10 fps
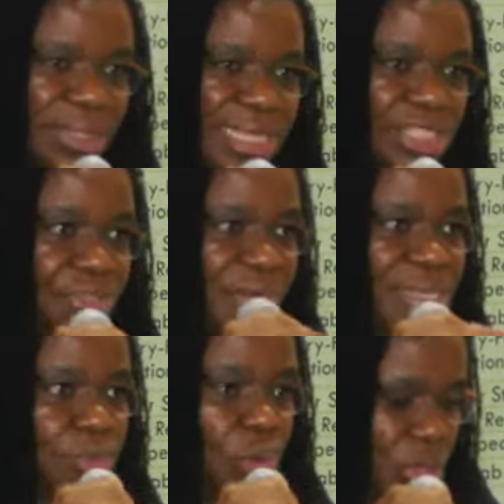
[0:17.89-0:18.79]

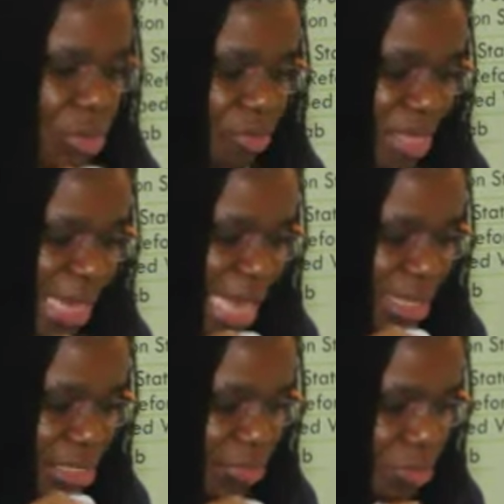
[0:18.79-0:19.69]
Nigeria is one of a
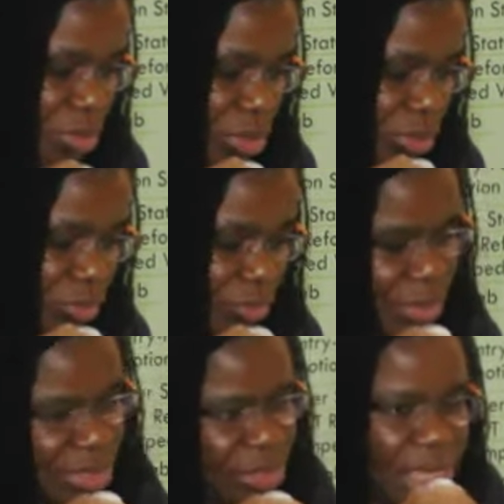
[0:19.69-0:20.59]
handful of,
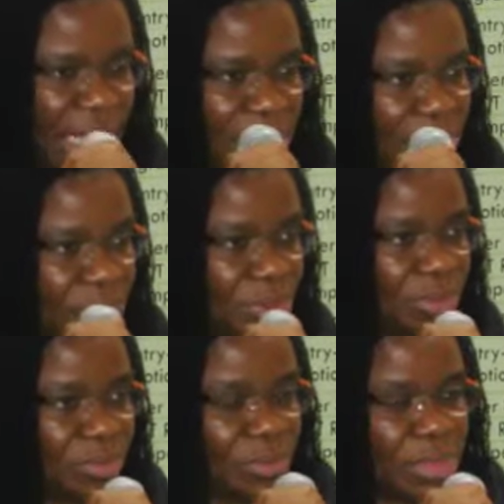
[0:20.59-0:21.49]
well, not a
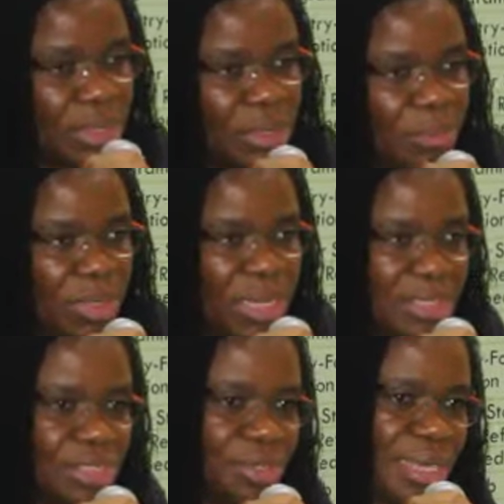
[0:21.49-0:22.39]
handful, but
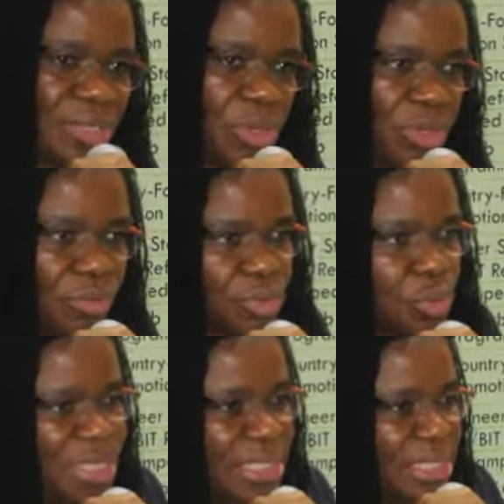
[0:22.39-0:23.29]
Nigeria is one of
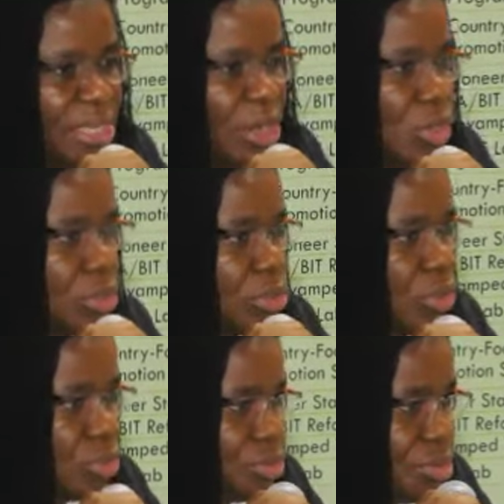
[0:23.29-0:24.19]
20 odd
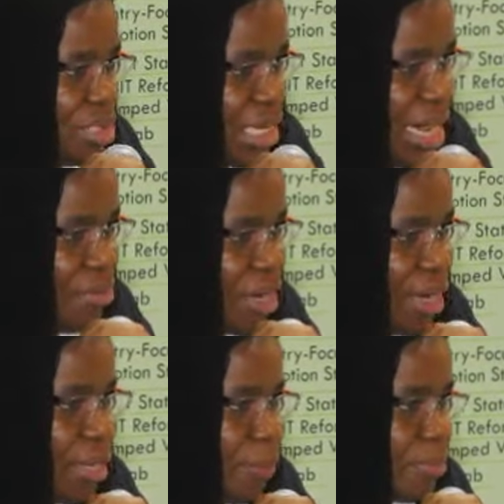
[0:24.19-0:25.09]
countries in
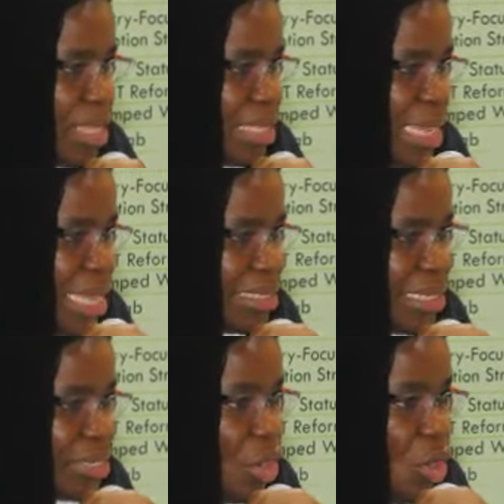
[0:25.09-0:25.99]
Africa that has
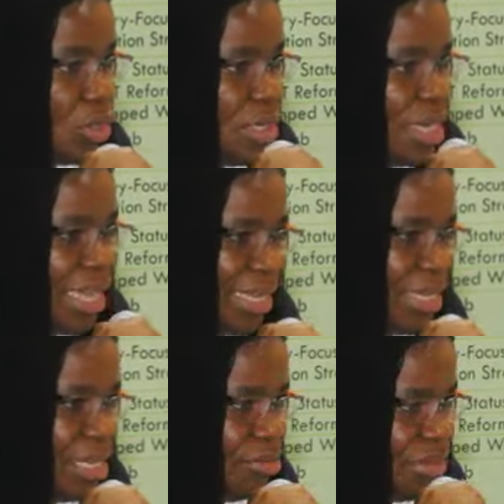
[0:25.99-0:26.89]
an
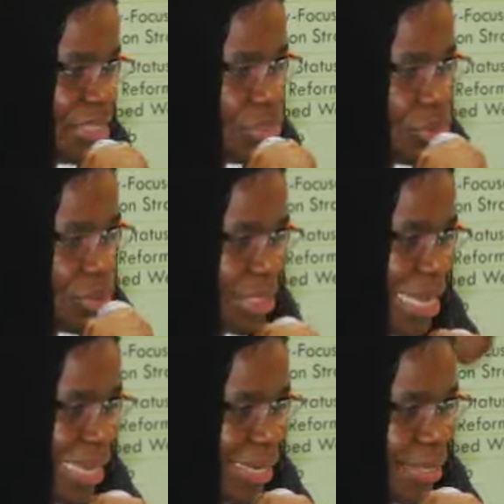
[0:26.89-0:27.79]
online investor's
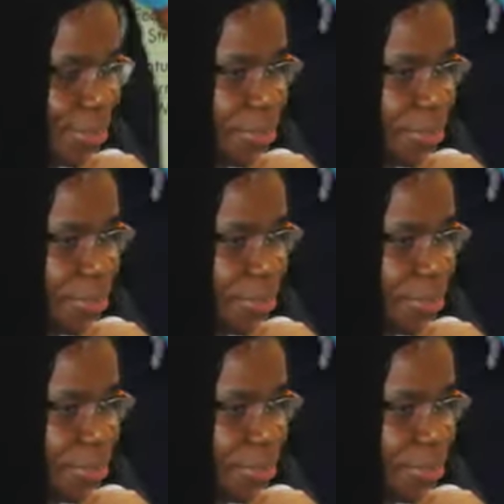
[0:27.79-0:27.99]
guide.